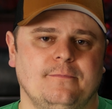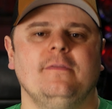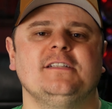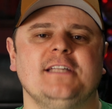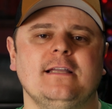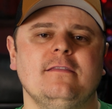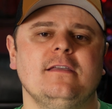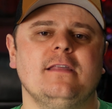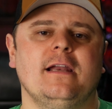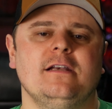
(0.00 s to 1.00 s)
The second
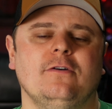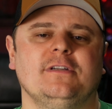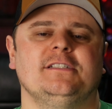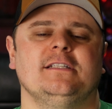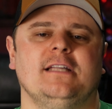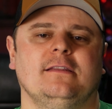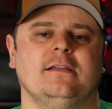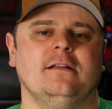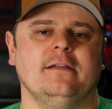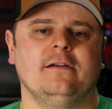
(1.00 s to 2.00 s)
thing that I noticed is that the
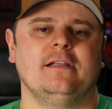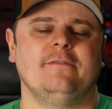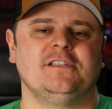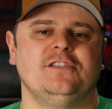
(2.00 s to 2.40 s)
clarity of this